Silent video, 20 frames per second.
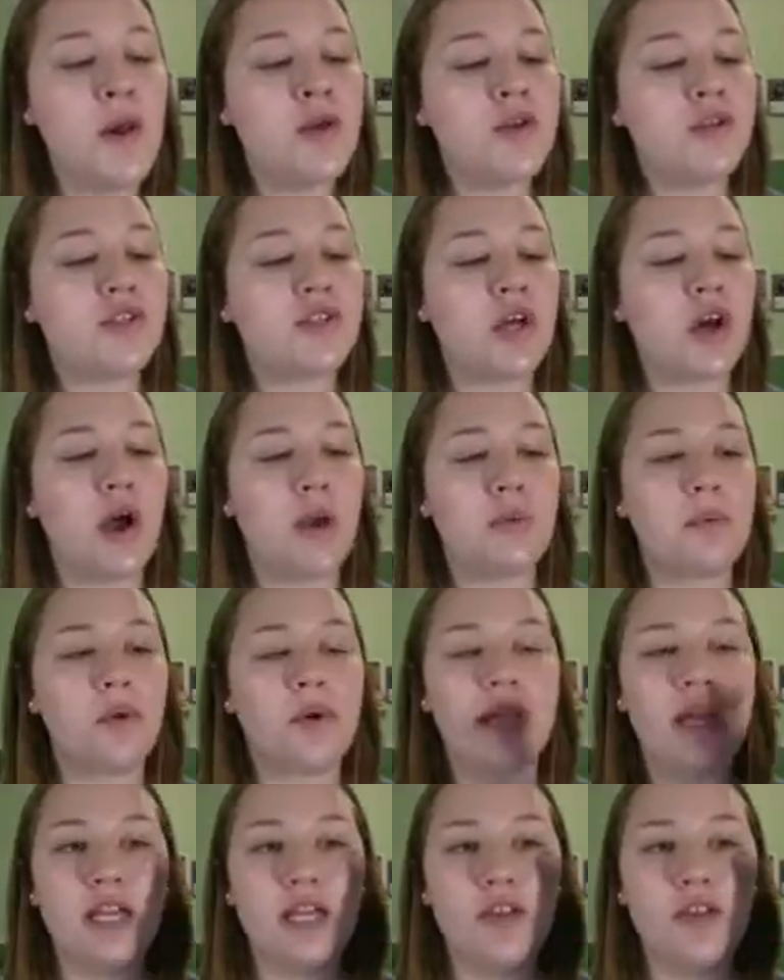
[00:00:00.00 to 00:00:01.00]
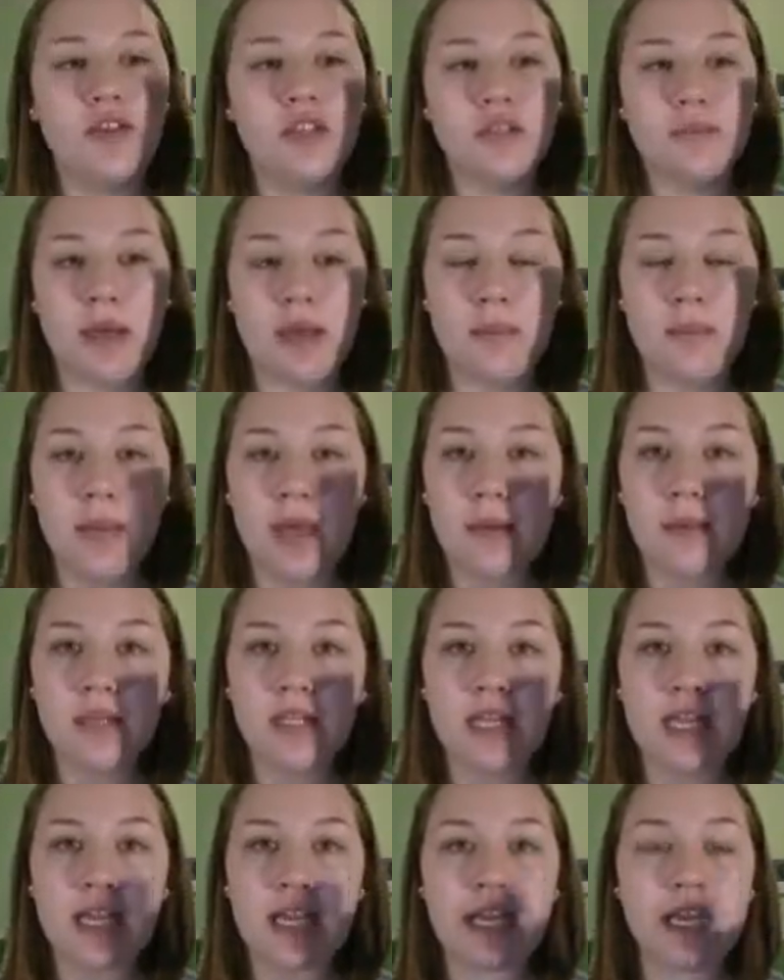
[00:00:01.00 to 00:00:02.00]
So I'm going to use my
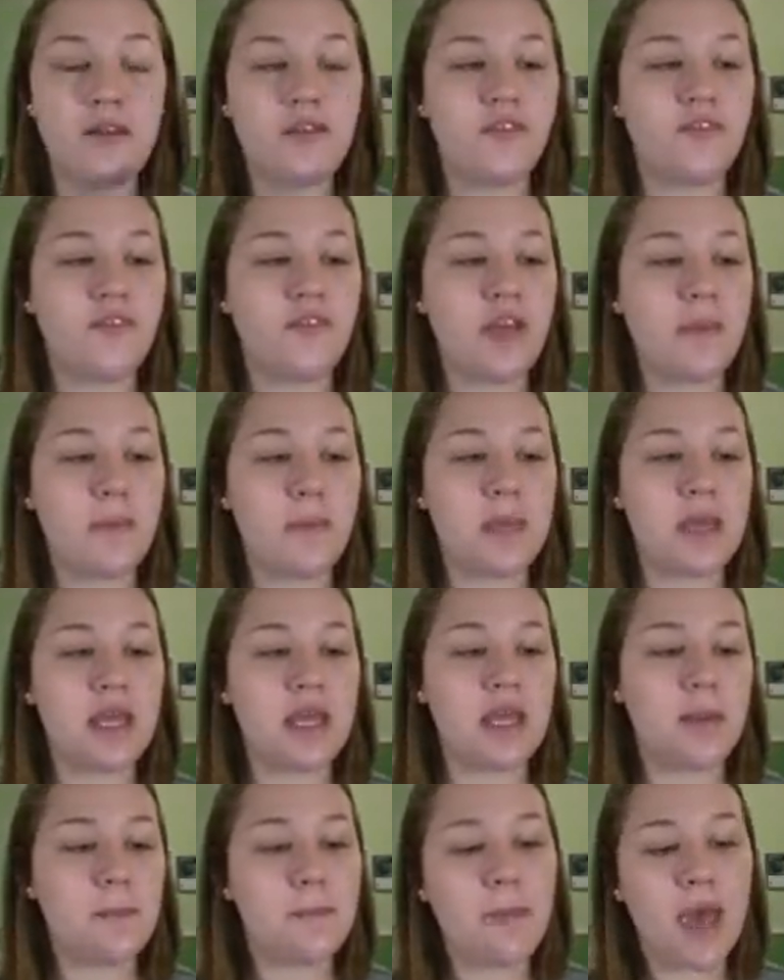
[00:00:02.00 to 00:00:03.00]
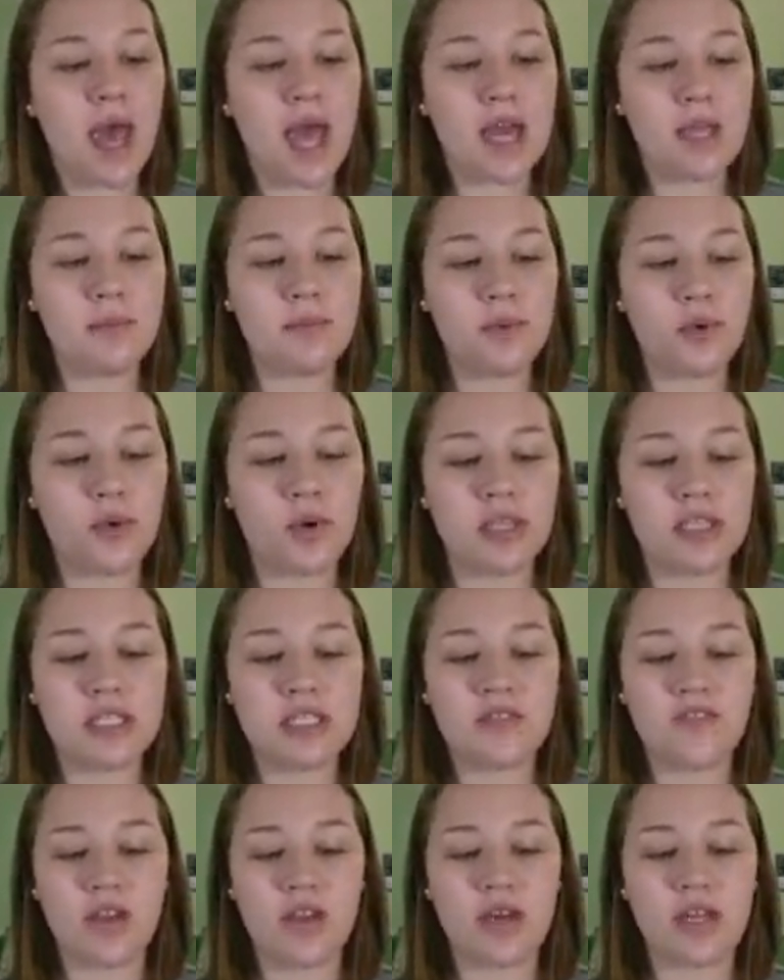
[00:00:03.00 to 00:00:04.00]
Maybelline Fit Me Matte and
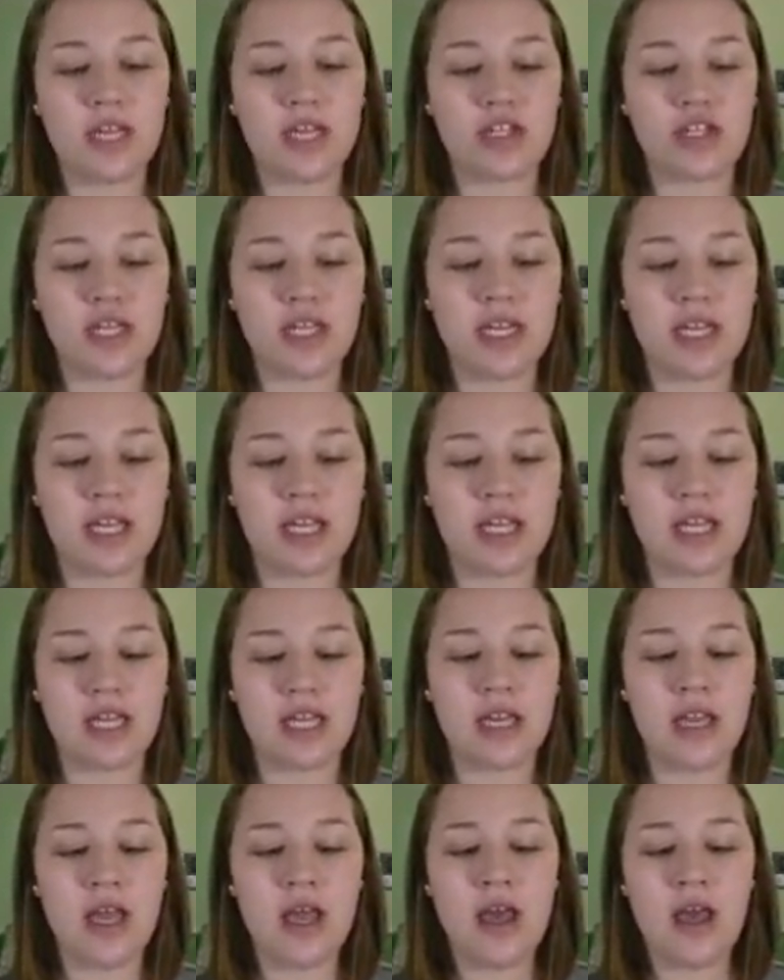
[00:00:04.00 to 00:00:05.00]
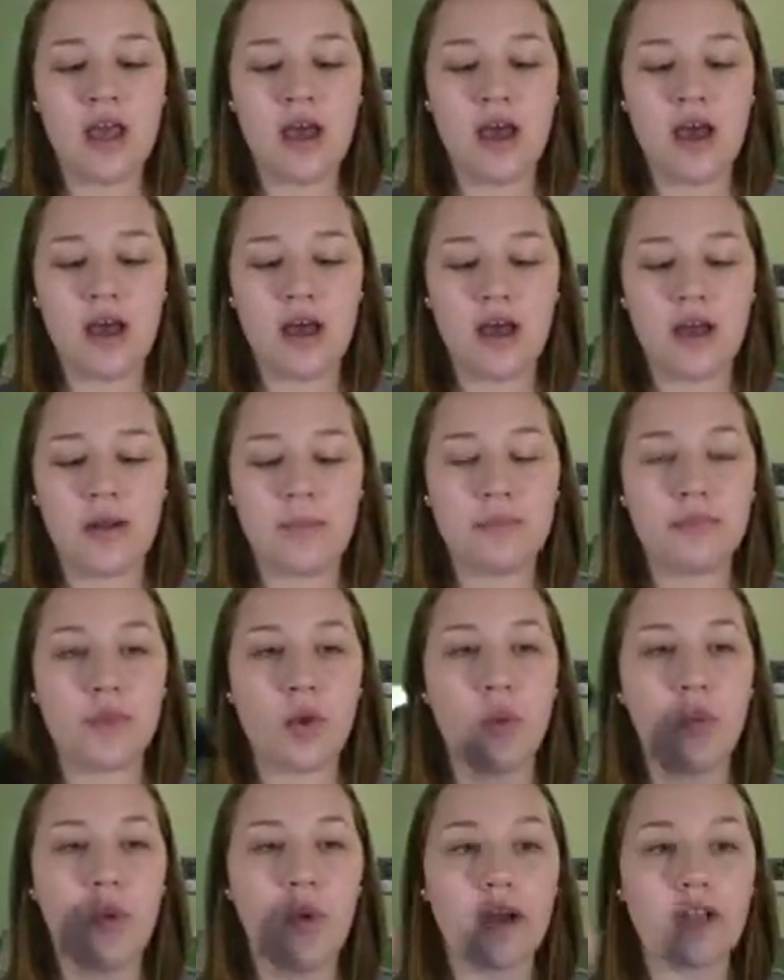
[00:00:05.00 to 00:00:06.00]
Poreless Foundation in
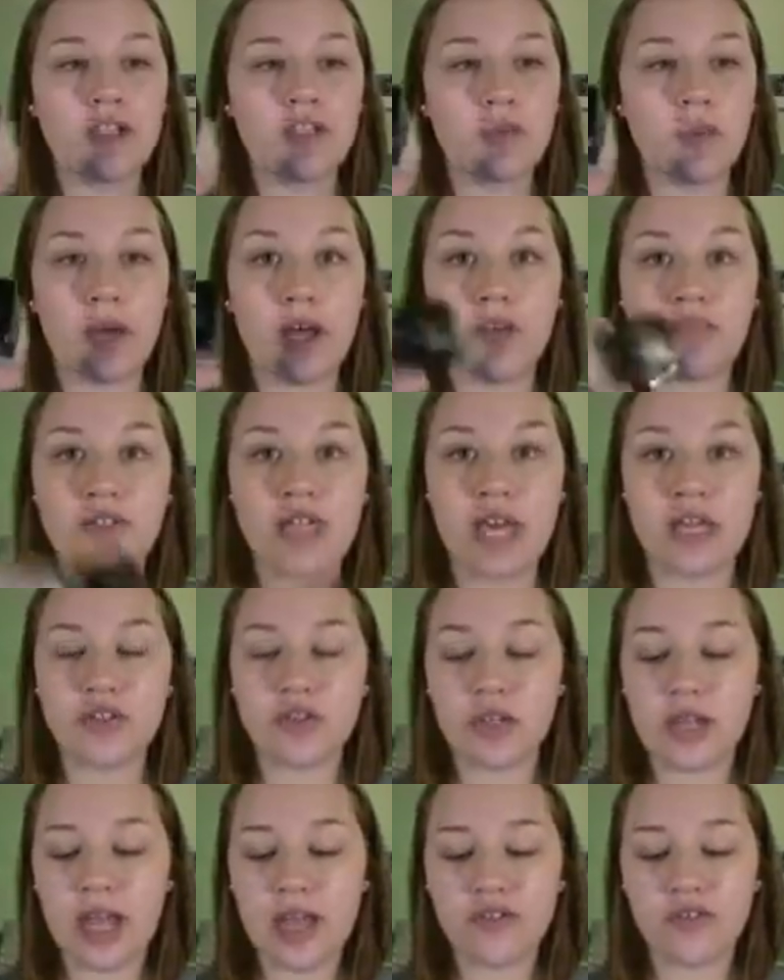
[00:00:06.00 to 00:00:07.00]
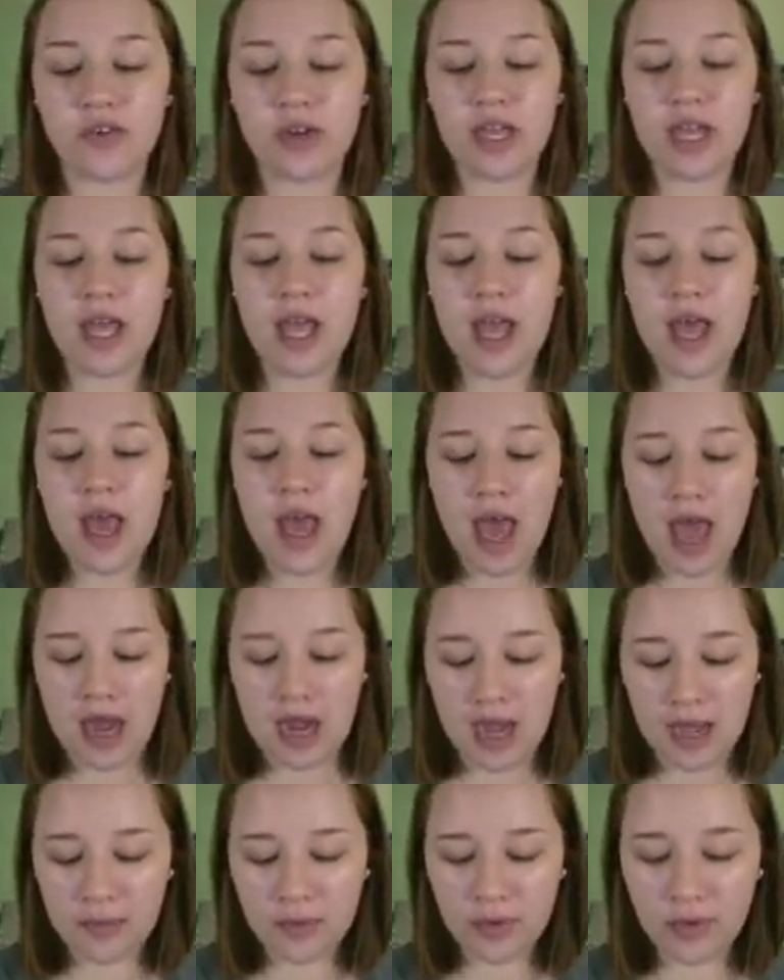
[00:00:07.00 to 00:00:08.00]
112 Natural Ivory,
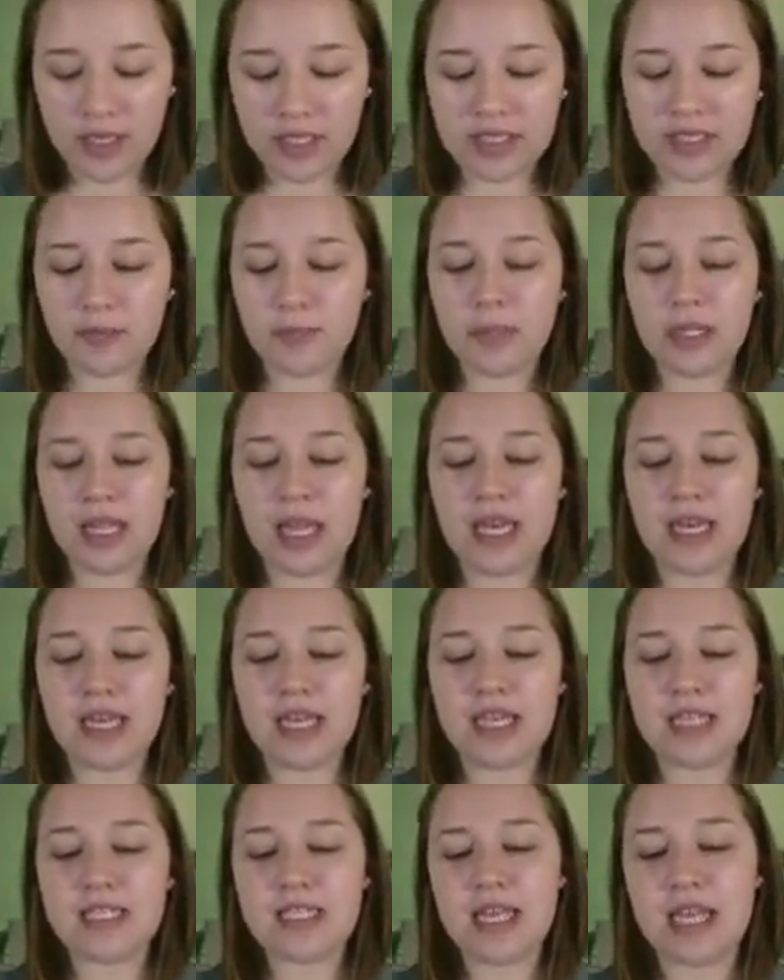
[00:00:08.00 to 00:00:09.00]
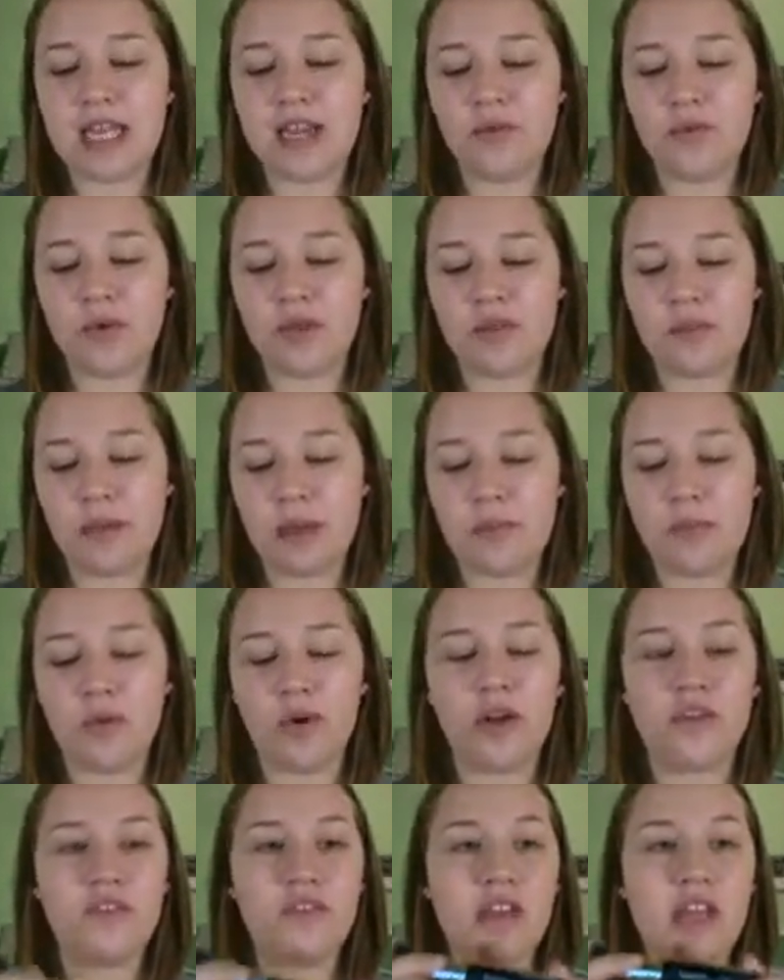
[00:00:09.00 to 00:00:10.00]
and I'm going to blend this in with my
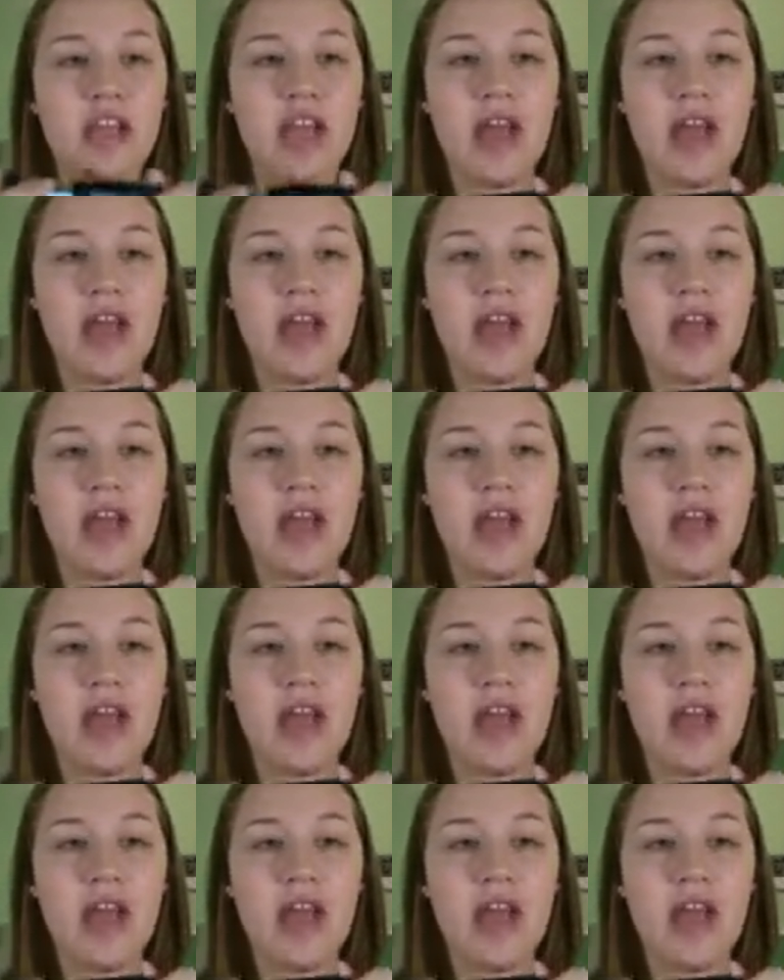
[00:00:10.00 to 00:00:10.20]
Morphe